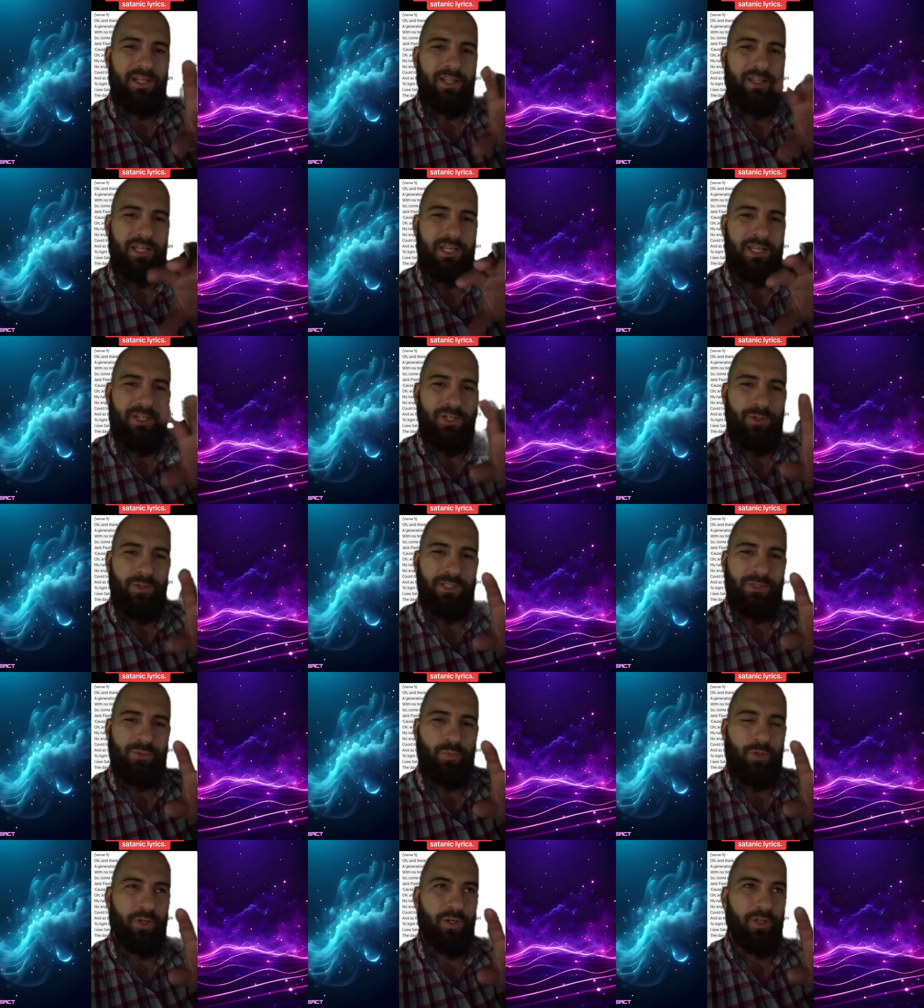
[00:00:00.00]
They do his
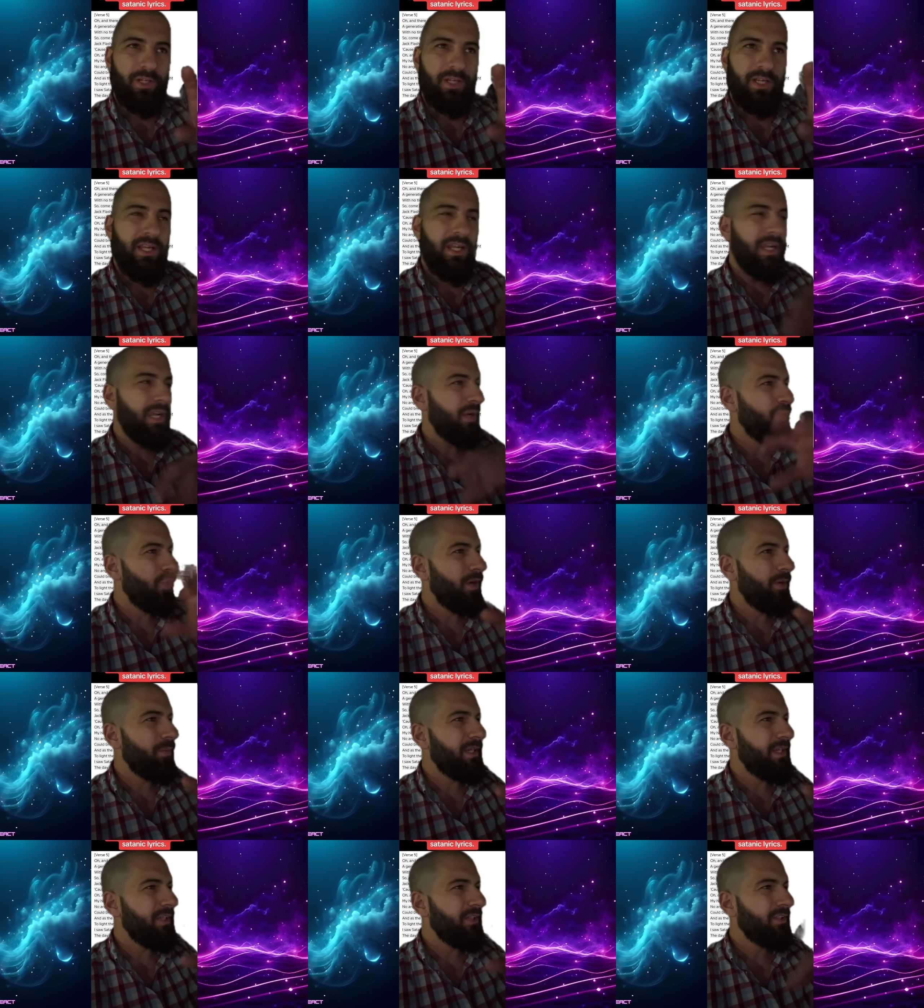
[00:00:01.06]
work. And one
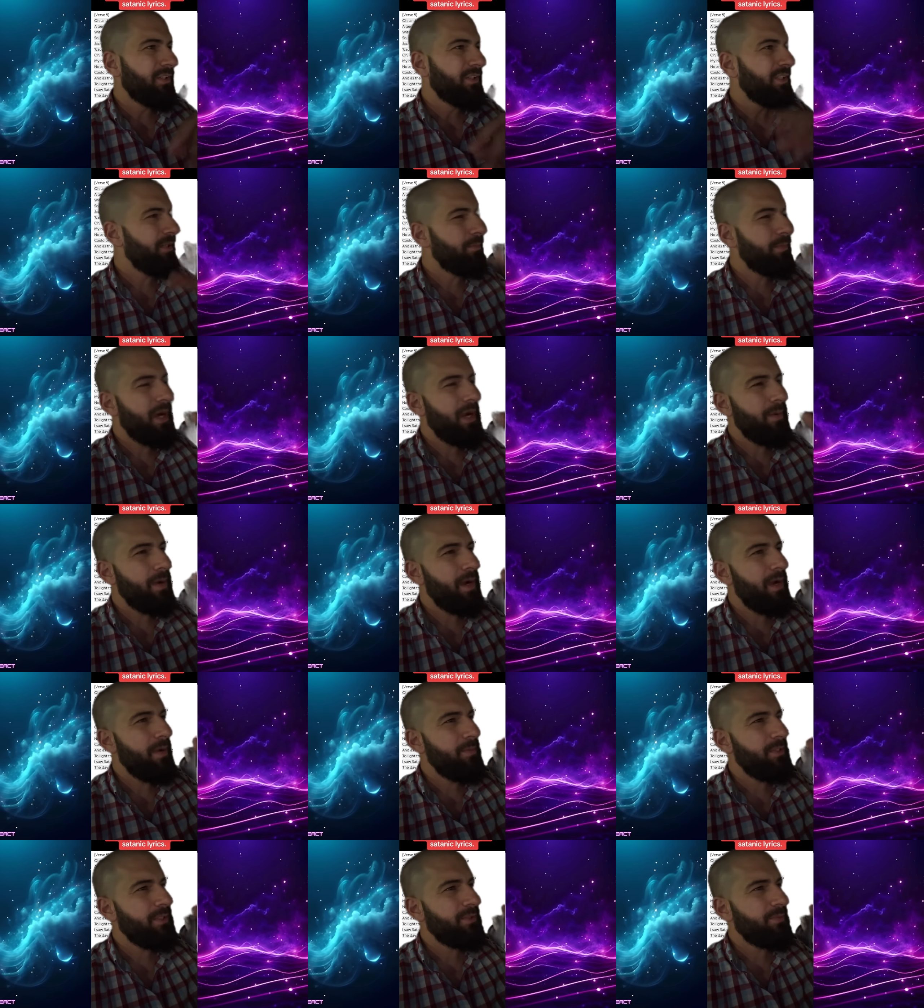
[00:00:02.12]
minute you're singing bye bye
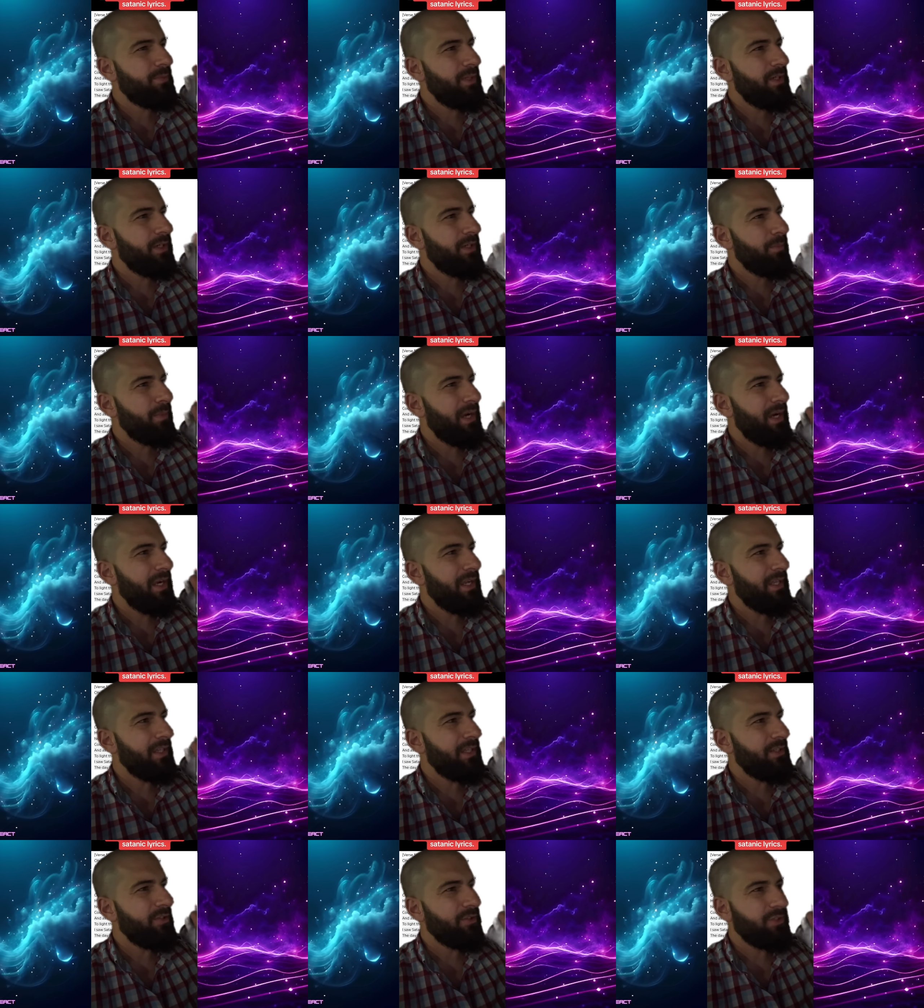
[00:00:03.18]
Miss American Pie, and
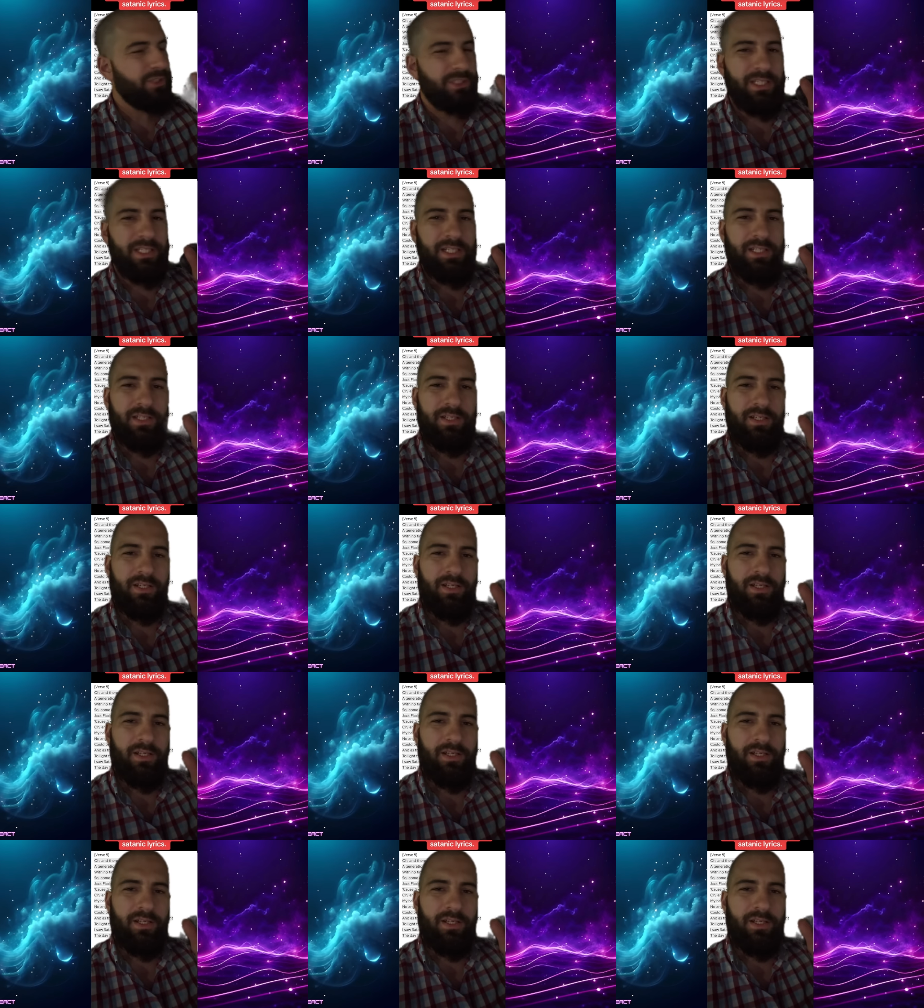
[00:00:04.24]
then you're singing